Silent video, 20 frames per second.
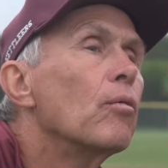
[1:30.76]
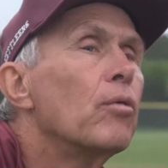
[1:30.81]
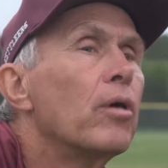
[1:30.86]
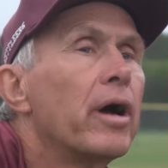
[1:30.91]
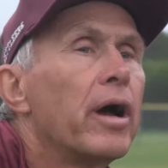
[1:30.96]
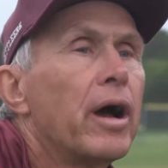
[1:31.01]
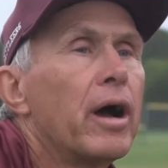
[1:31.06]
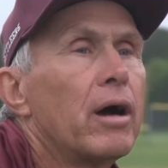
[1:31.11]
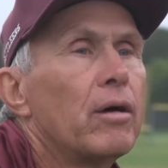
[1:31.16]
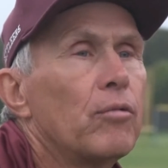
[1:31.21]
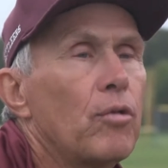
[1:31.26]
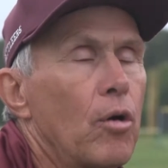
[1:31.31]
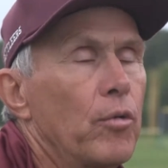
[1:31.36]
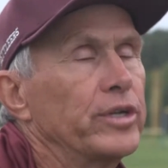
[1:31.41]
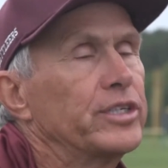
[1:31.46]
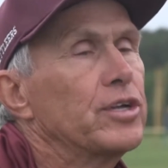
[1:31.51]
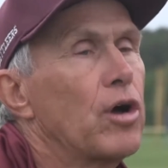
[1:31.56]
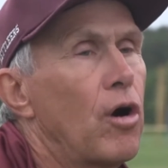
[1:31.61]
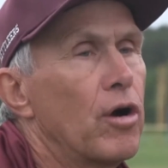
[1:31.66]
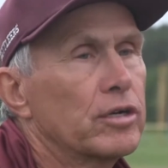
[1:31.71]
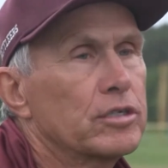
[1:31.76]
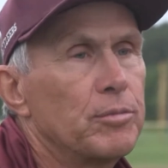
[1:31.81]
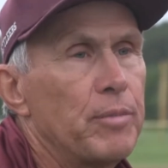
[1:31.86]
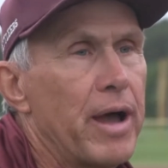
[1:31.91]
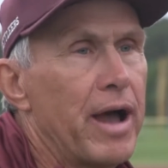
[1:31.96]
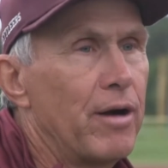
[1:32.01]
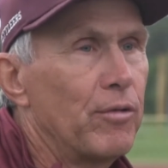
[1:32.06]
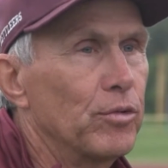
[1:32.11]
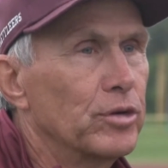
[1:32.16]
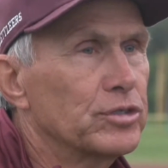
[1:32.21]
Well, what we talked
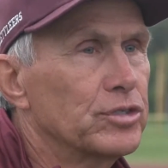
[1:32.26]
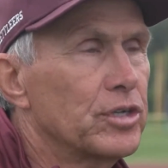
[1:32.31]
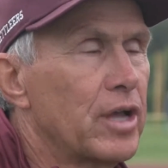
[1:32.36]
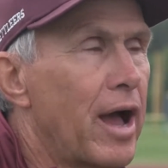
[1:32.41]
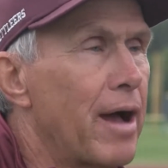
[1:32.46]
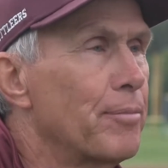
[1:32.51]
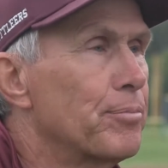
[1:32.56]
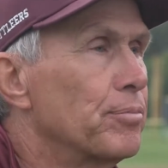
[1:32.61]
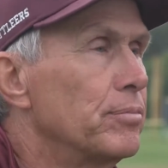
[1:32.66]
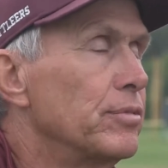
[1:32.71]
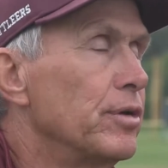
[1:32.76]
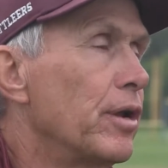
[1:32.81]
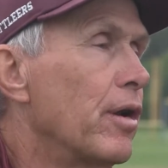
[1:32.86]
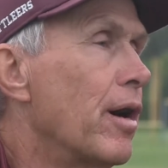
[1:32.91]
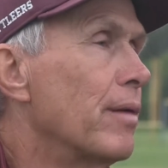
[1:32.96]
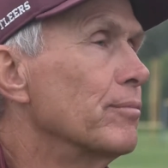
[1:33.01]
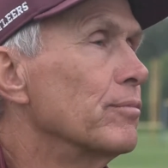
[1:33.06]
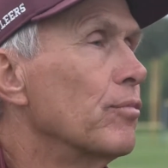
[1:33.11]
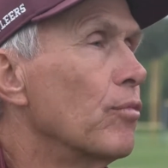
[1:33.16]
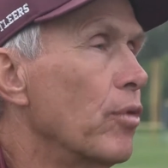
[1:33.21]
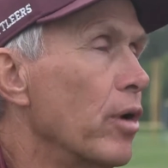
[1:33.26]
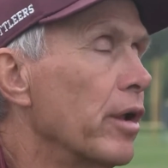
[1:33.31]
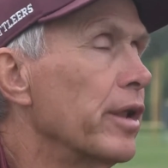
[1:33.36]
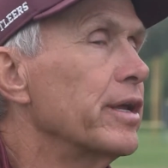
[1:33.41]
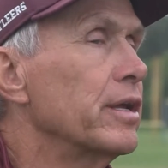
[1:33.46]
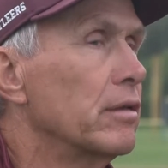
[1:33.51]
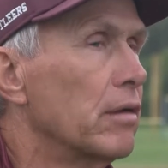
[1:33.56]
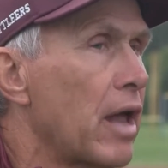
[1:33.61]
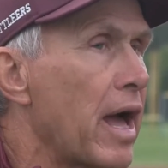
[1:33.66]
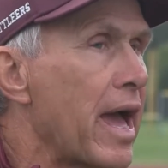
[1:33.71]
about was, I'm really
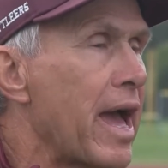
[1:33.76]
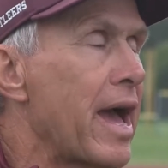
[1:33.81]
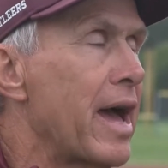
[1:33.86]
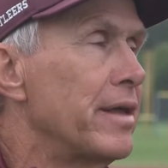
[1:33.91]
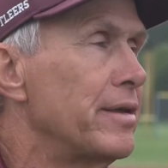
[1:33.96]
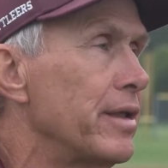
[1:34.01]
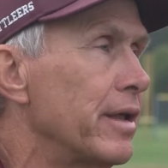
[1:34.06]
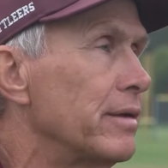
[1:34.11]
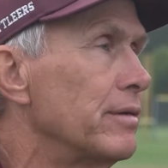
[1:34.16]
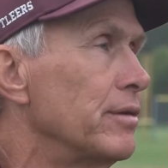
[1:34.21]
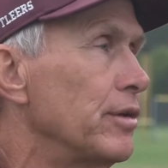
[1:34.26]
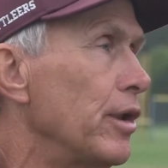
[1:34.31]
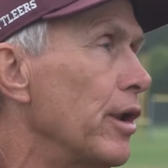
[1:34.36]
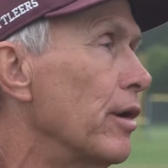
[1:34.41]
glad that,